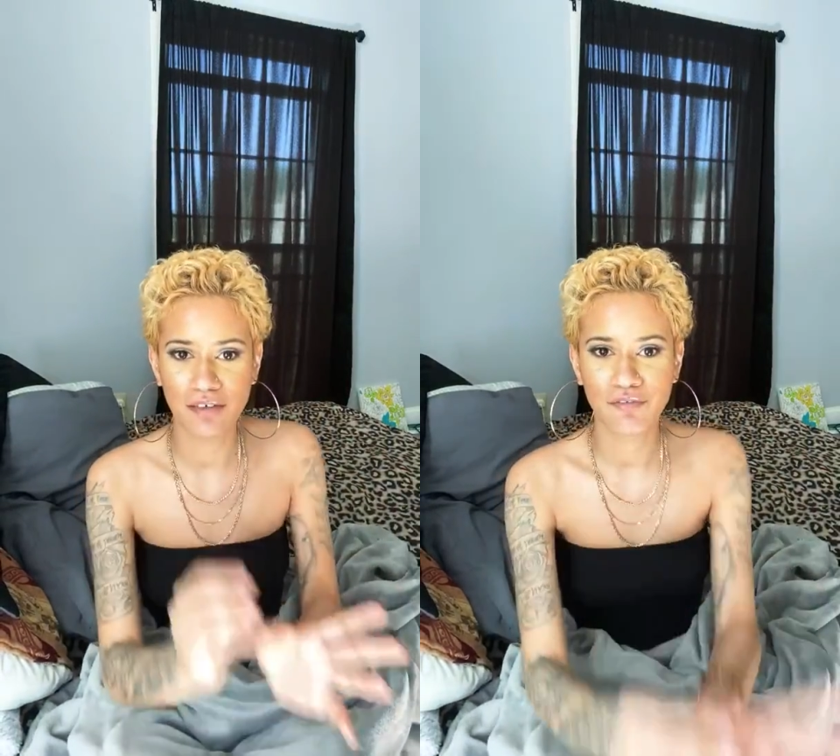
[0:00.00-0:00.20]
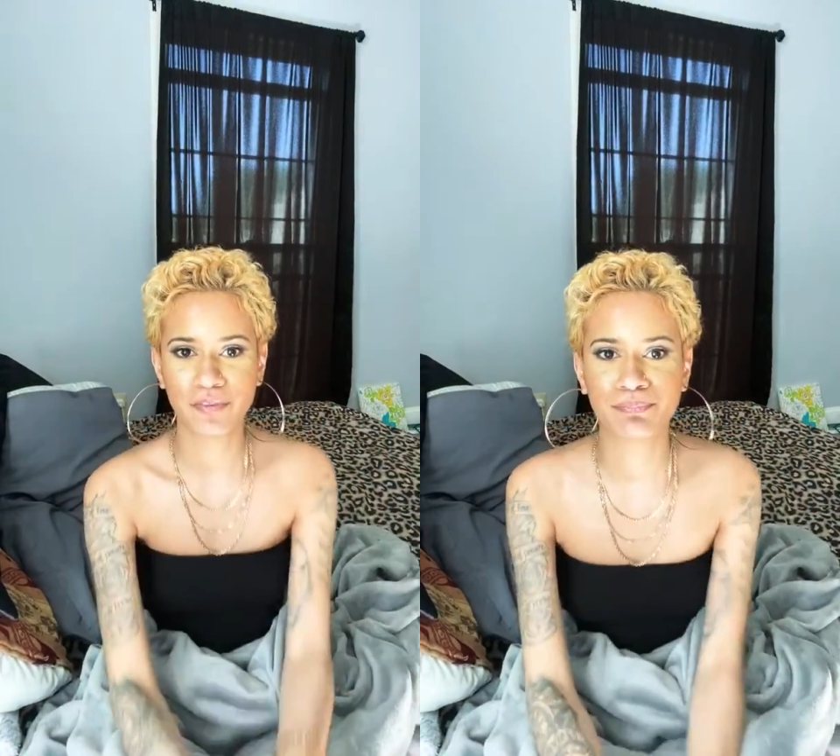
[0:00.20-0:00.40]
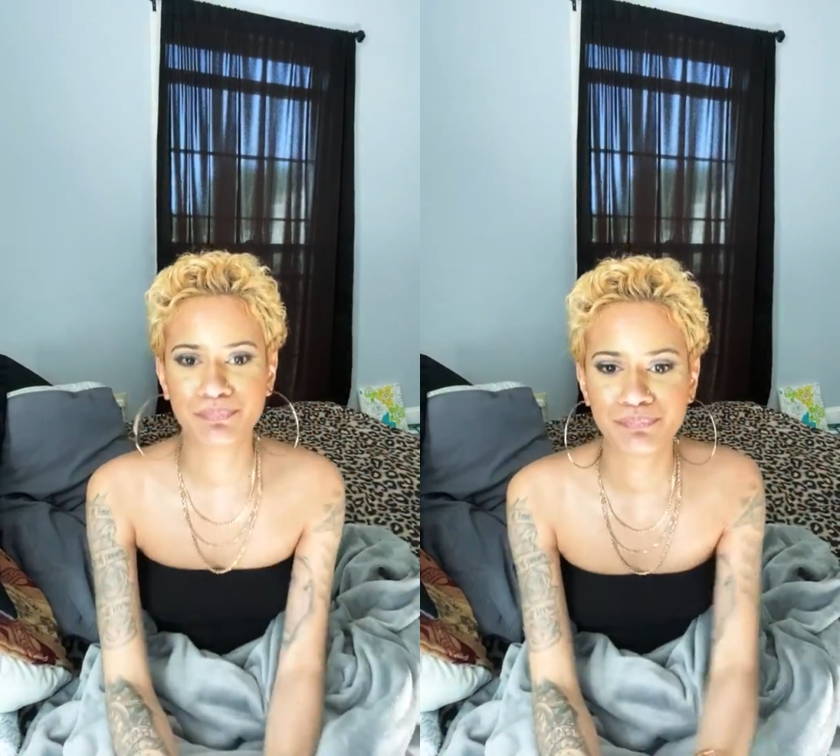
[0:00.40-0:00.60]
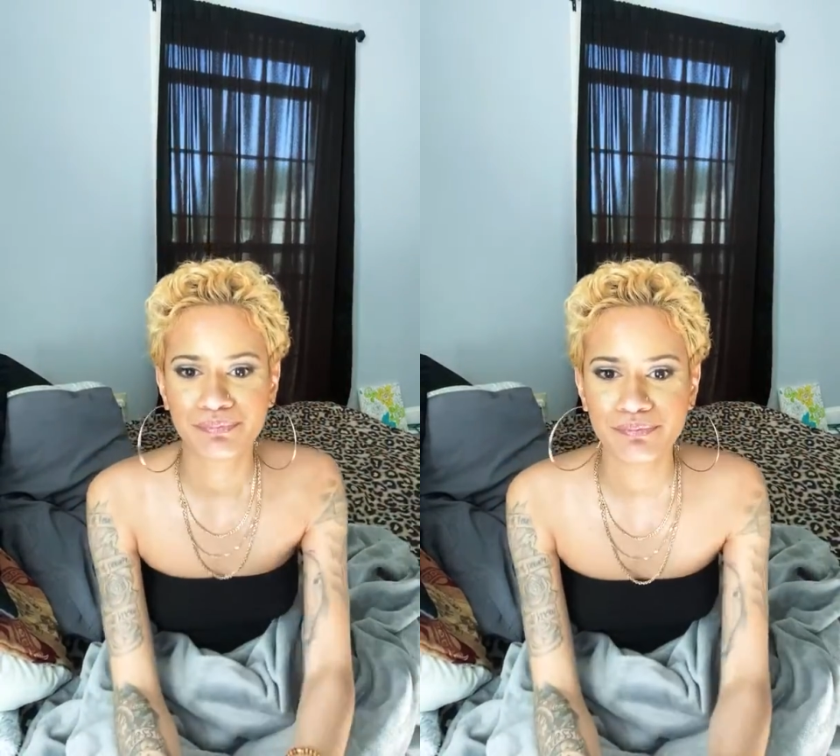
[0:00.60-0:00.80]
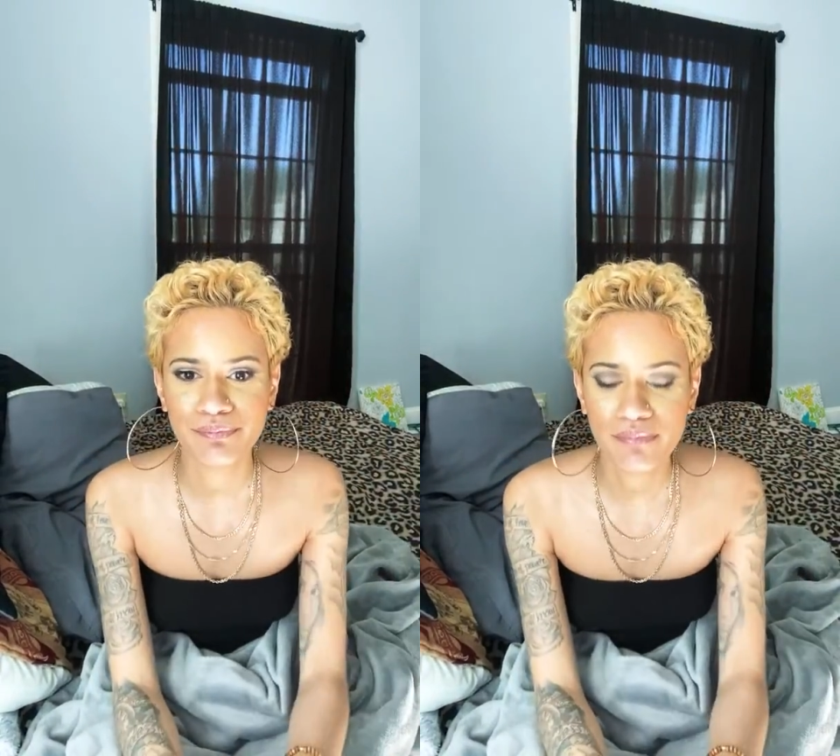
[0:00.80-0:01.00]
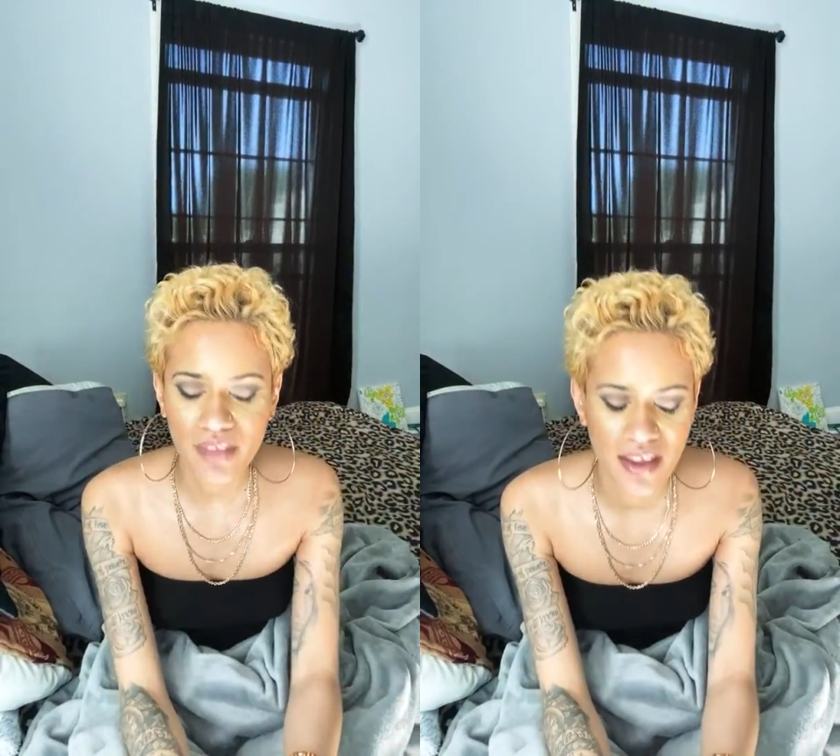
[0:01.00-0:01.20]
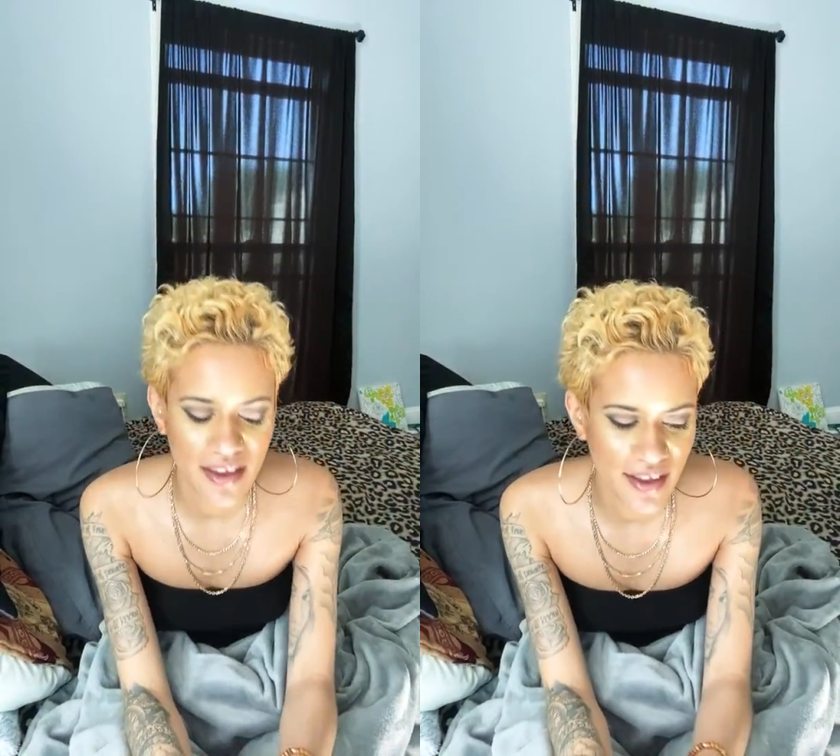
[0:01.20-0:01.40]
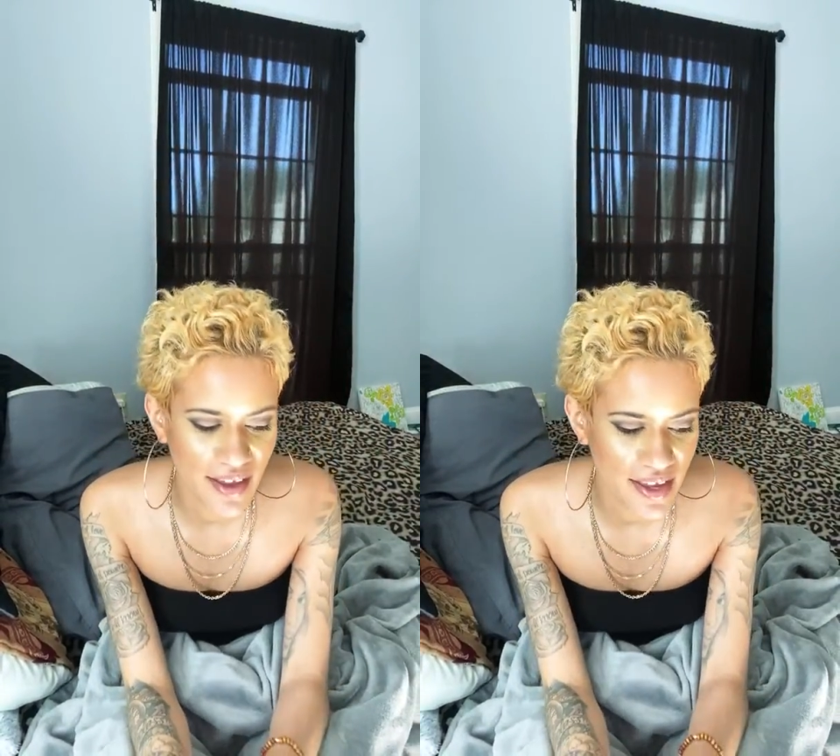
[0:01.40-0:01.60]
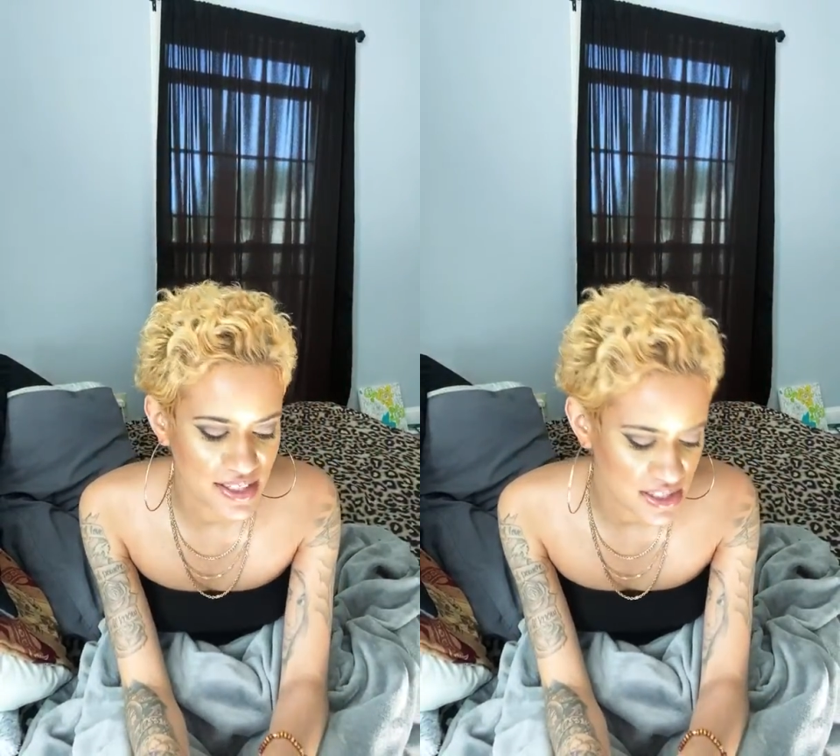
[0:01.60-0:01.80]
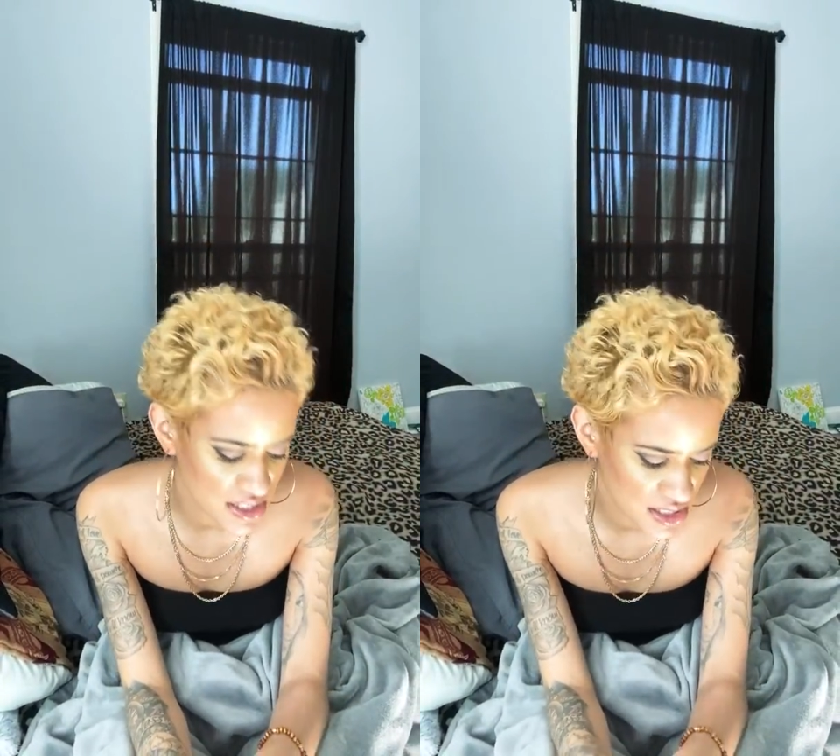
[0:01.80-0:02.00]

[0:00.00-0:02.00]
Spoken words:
of them. And